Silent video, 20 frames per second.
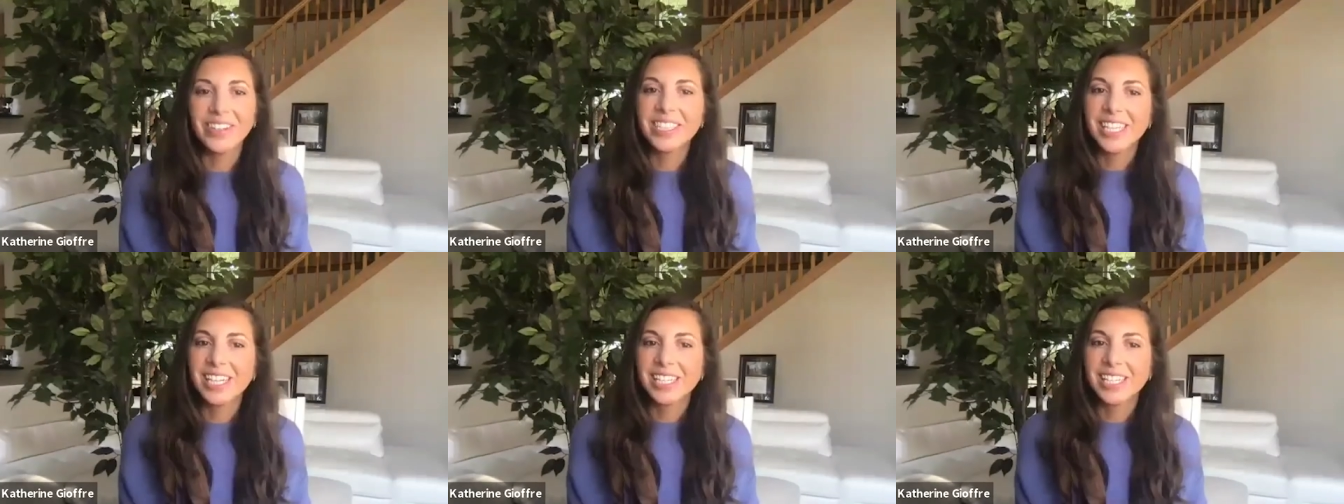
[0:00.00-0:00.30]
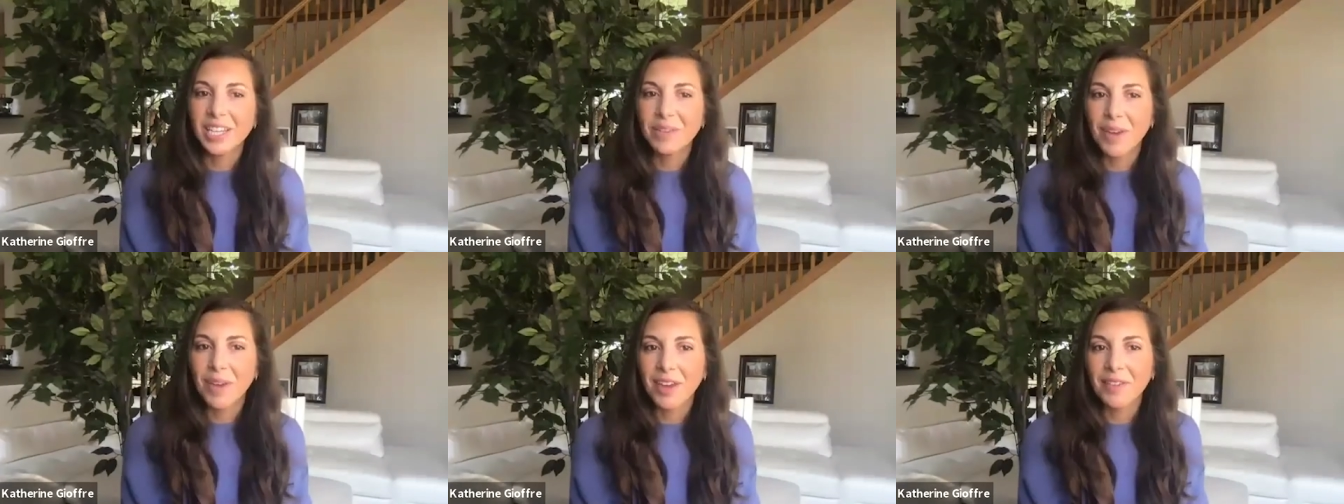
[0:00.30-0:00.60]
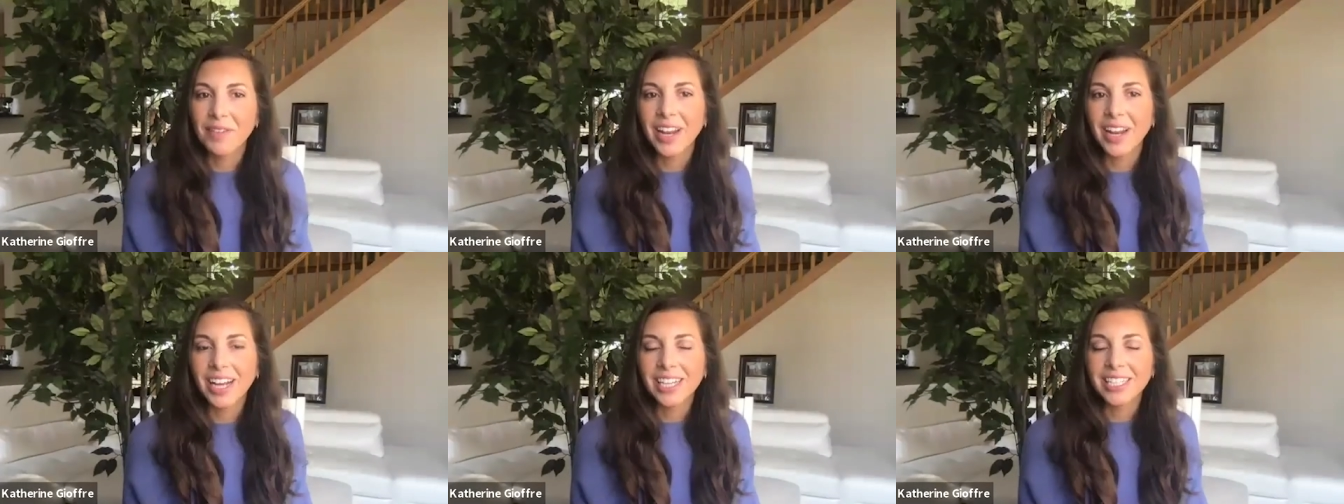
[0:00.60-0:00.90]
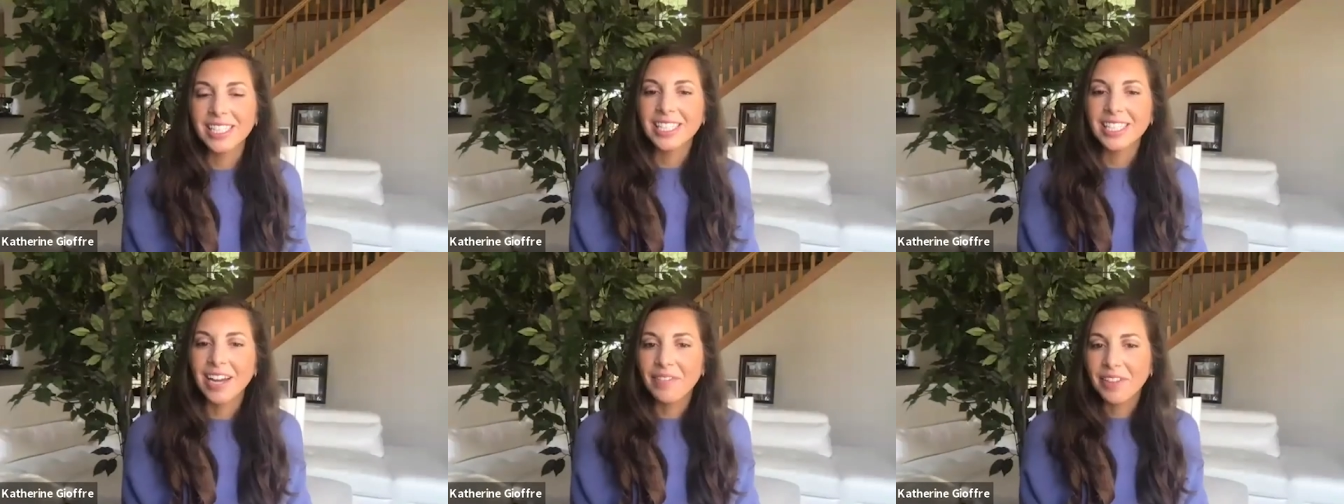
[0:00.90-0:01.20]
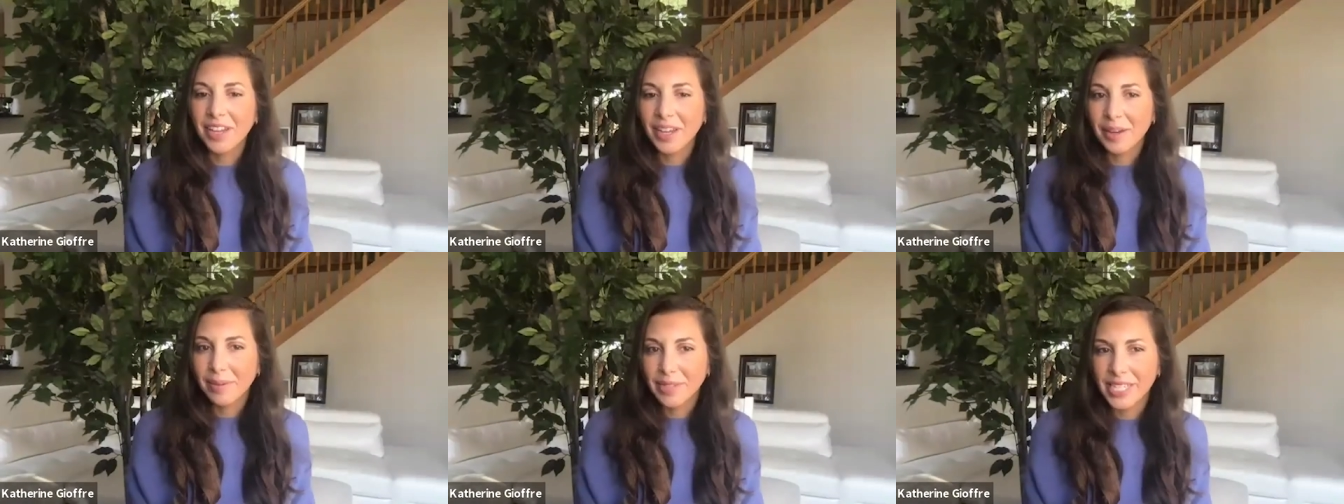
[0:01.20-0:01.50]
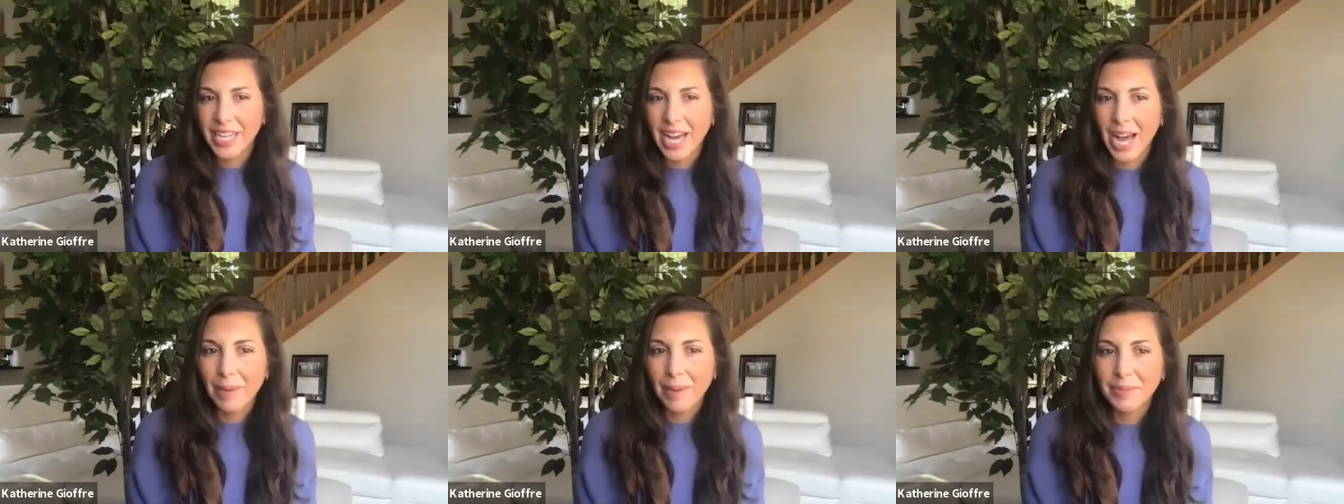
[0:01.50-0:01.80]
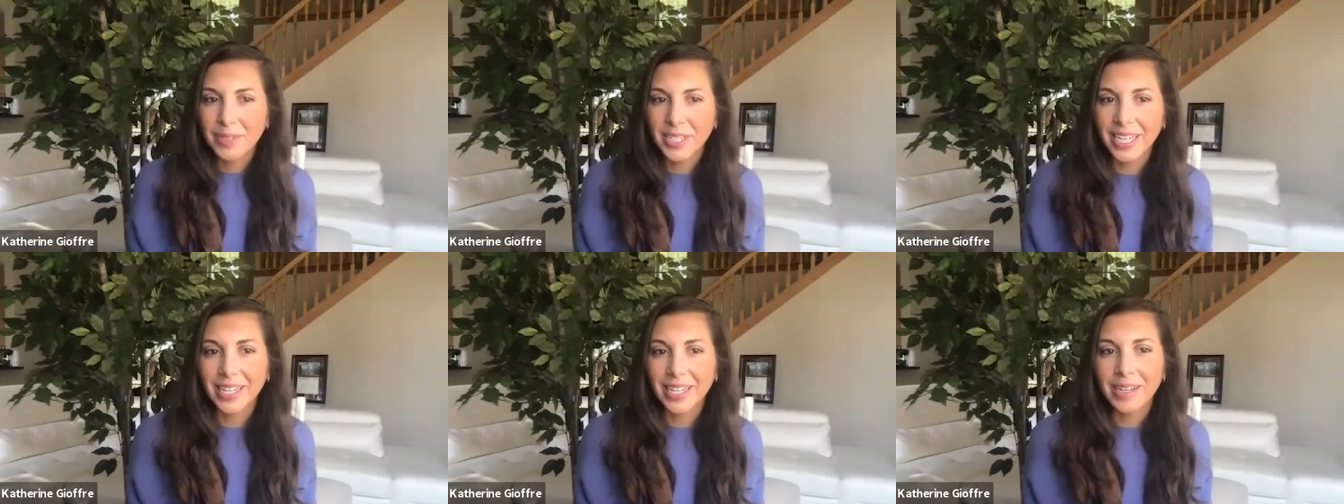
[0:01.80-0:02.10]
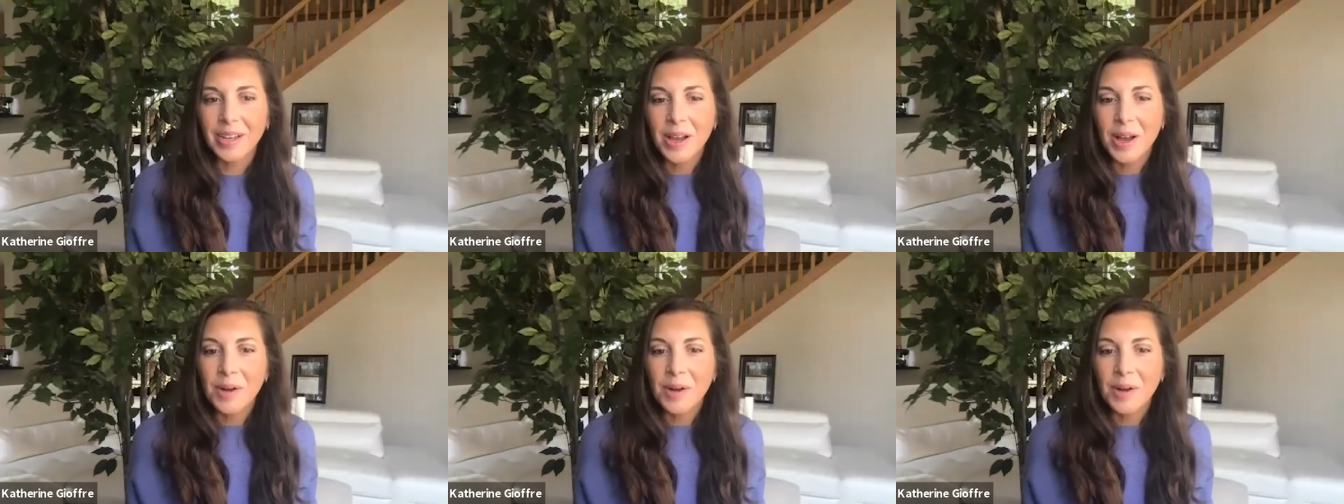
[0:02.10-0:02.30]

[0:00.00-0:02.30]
sounds like MavenNext is definitely adapting.